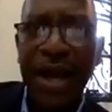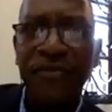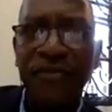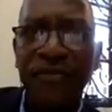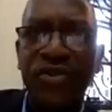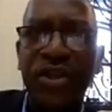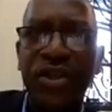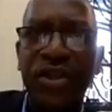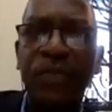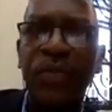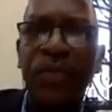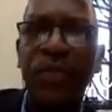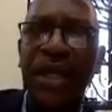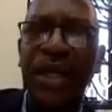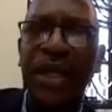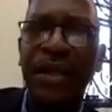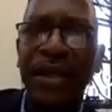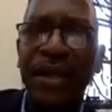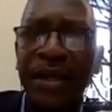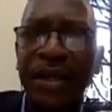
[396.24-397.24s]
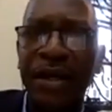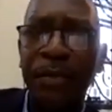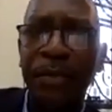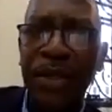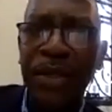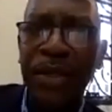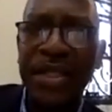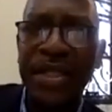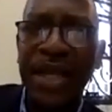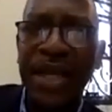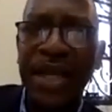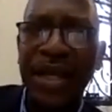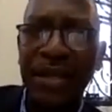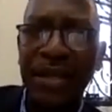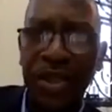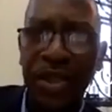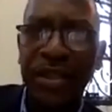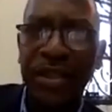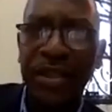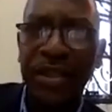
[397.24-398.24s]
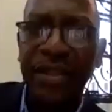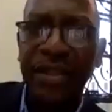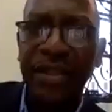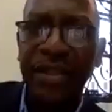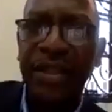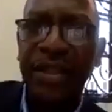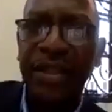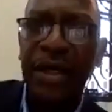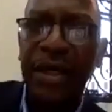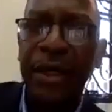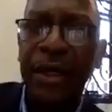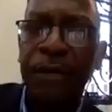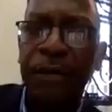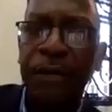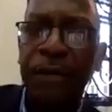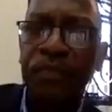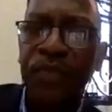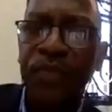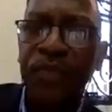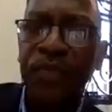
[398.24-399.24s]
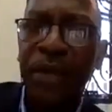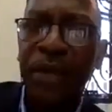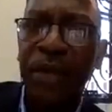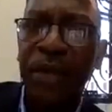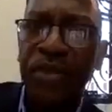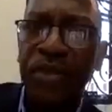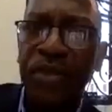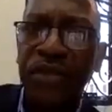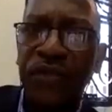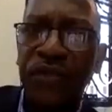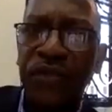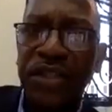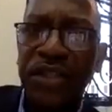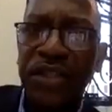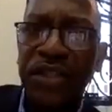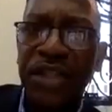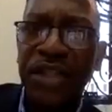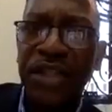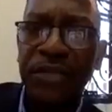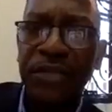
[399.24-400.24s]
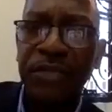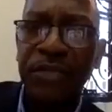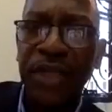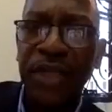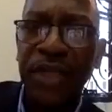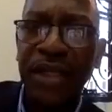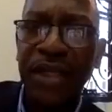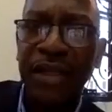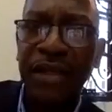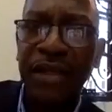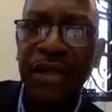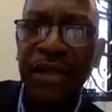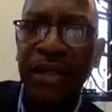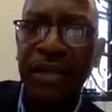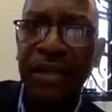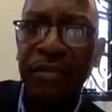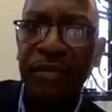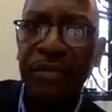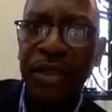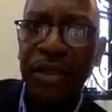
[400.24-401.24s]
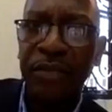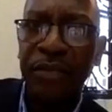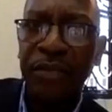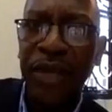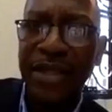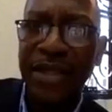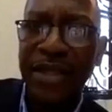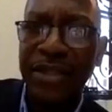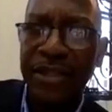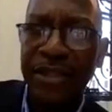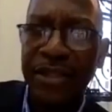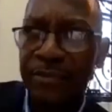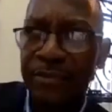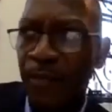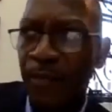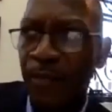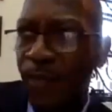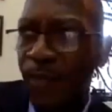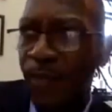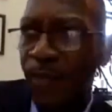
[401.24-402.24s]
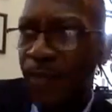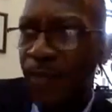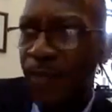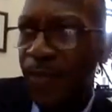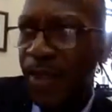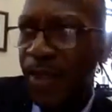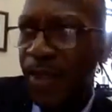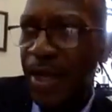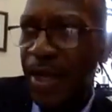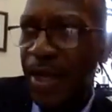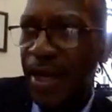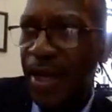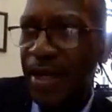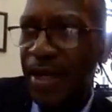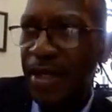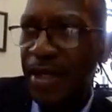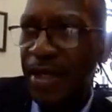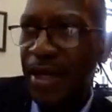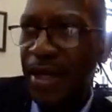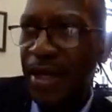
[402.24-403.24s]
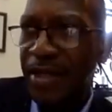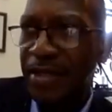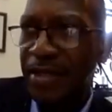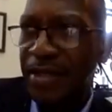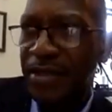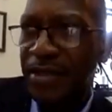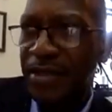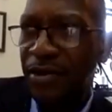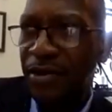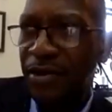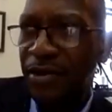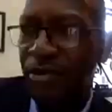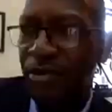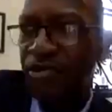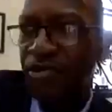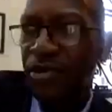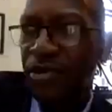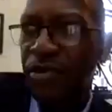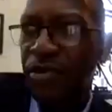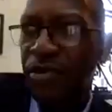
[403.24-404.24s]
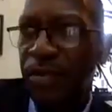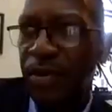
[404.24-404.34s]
have something a bit extra that would differentiate me in practice. And also,